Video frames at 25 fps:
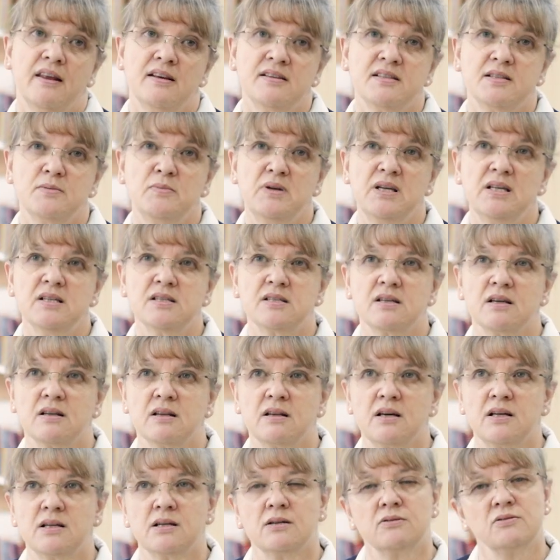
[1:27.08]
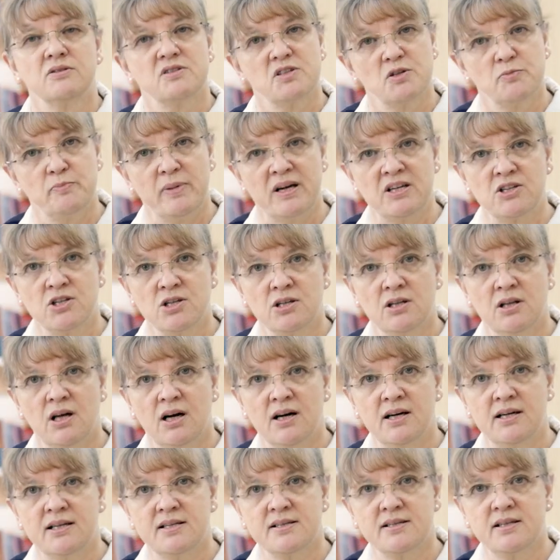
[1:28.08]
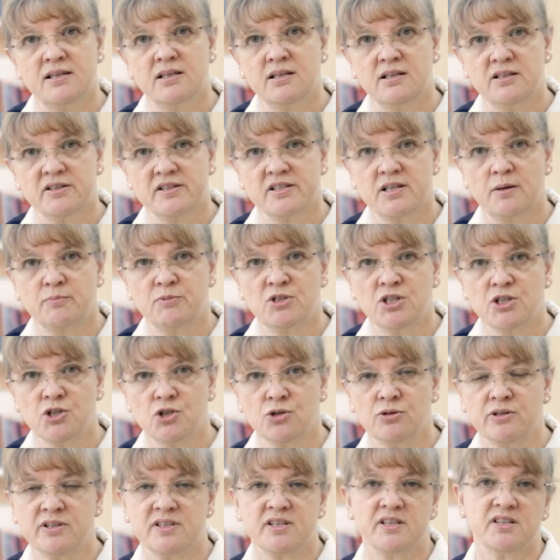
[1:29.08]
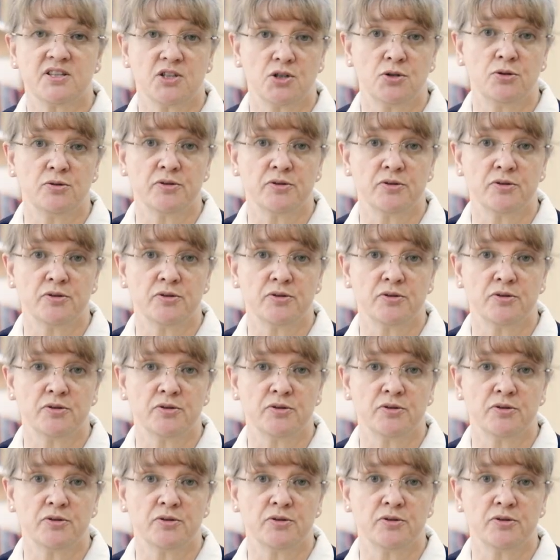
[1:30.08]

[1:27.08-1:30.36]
This means that they don't specialize in their subject choices